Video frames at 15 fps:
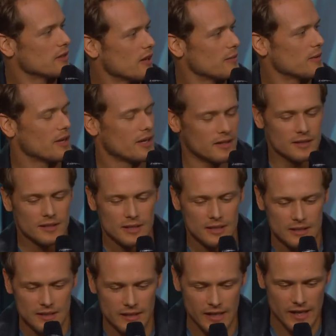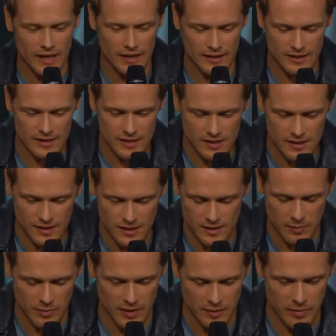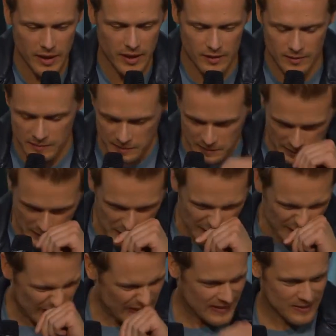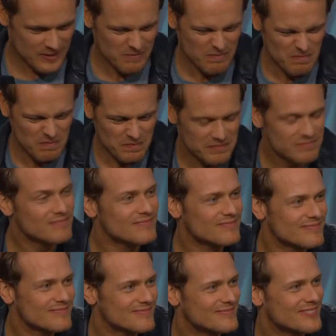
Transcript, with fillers: I mean, yeah, there's there's a bit of butt. Sure.